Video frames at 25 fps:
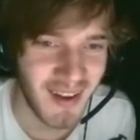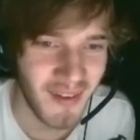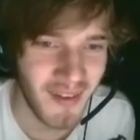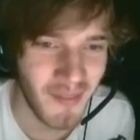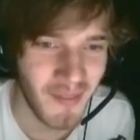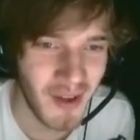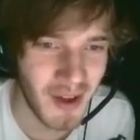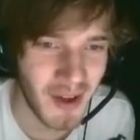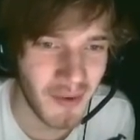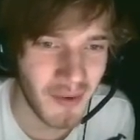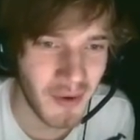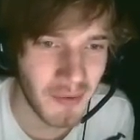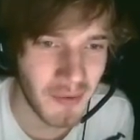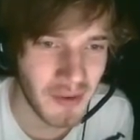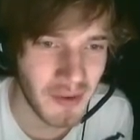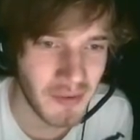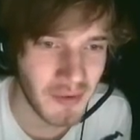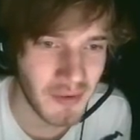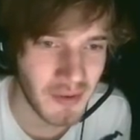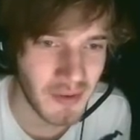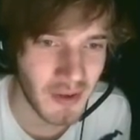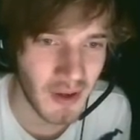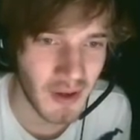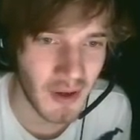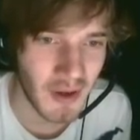come on, where am I
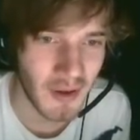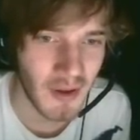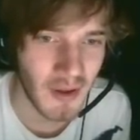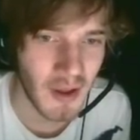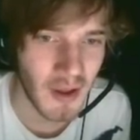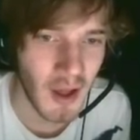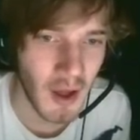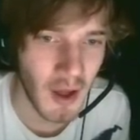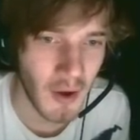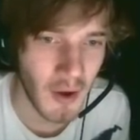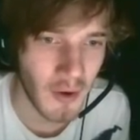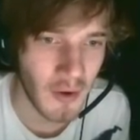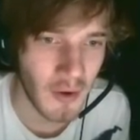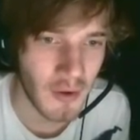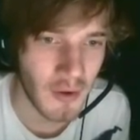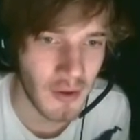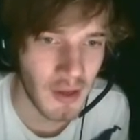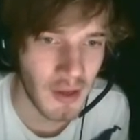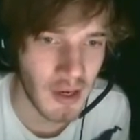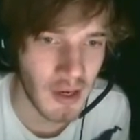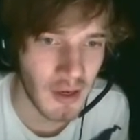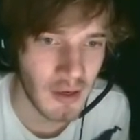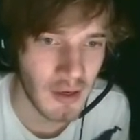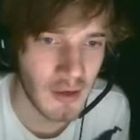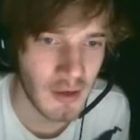supposed to go? Oh,
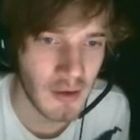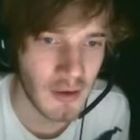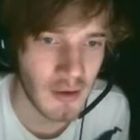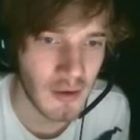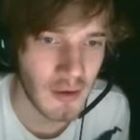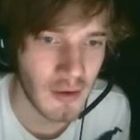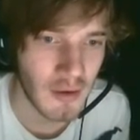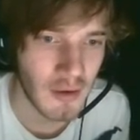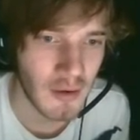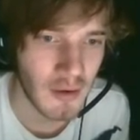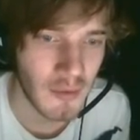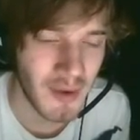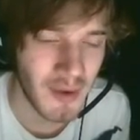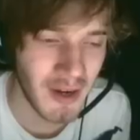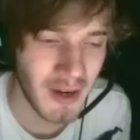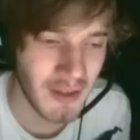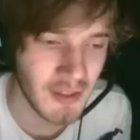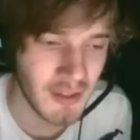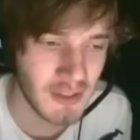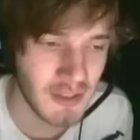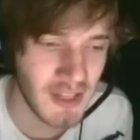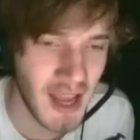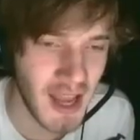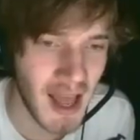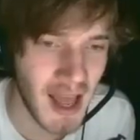here? Why did
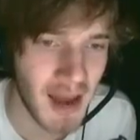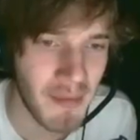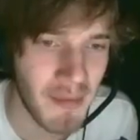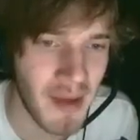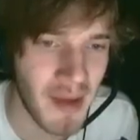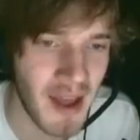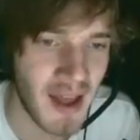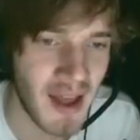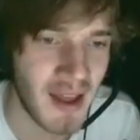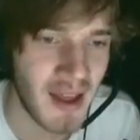you tell me?